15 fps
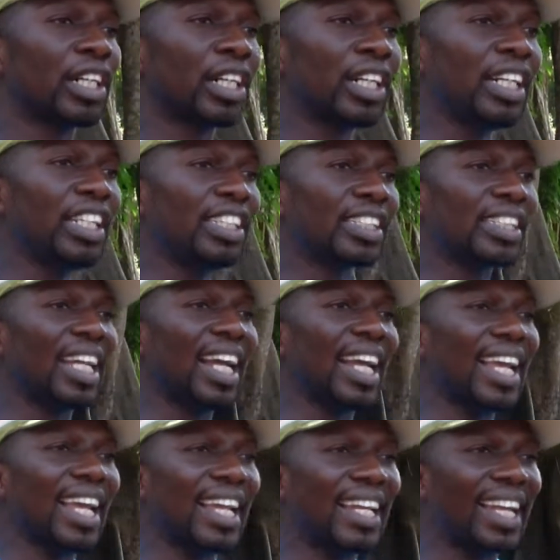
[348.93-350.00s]
rich
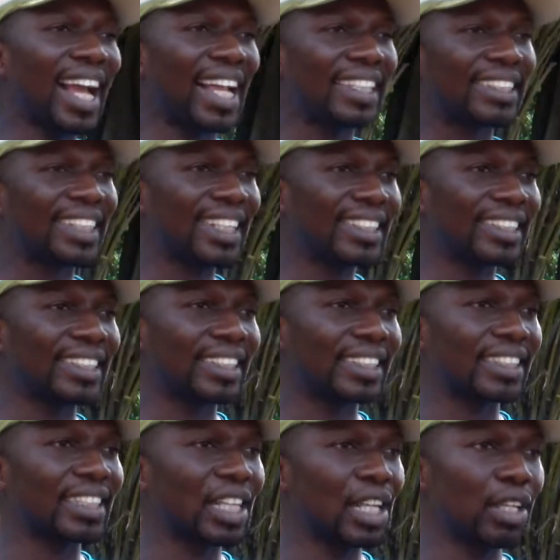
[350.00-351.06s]

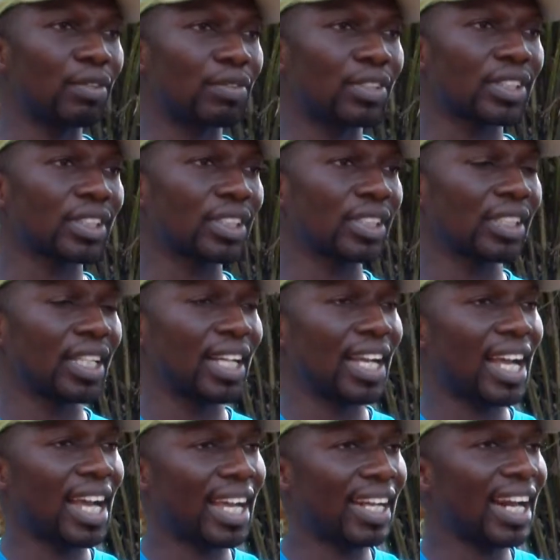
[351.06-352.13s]
energetic slaves
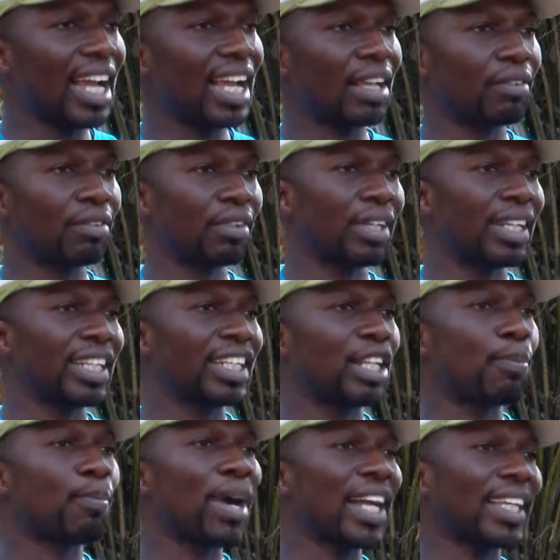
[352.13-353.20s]
arrived
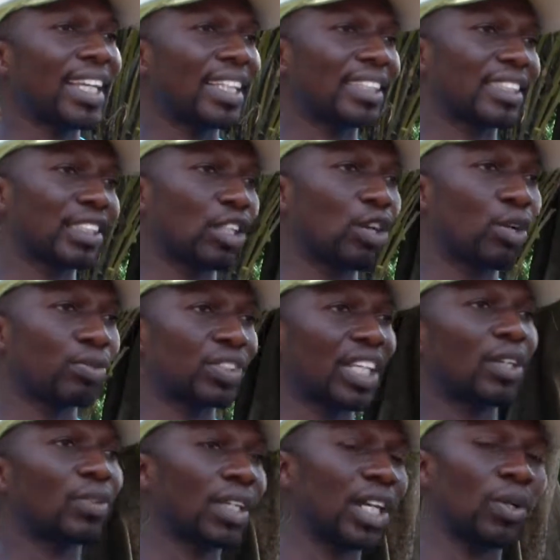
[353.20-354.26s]
the market of
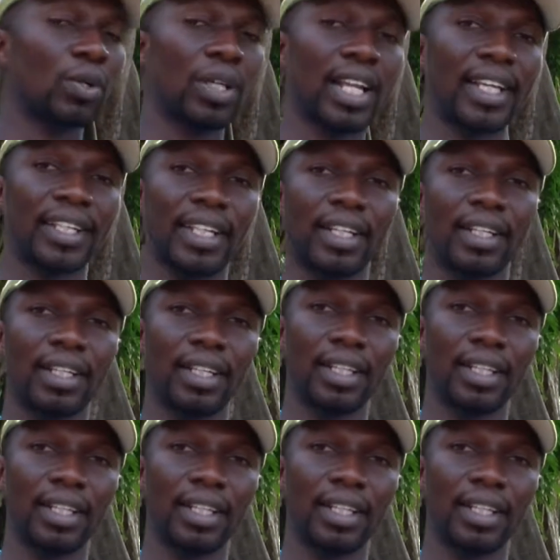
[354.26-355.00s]
South Carolina.